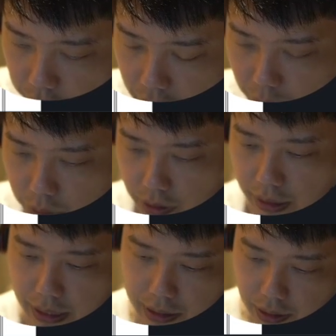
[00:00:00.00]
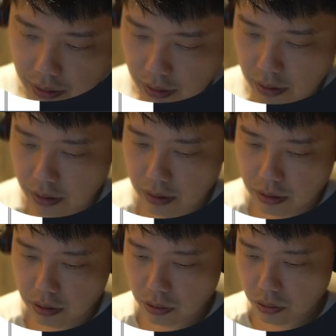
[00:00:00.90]
carboxylic acid.
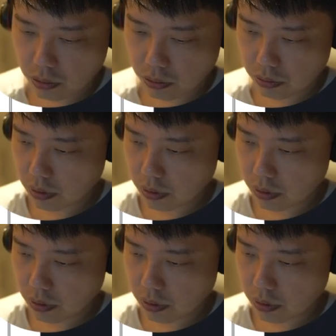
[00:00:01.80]
So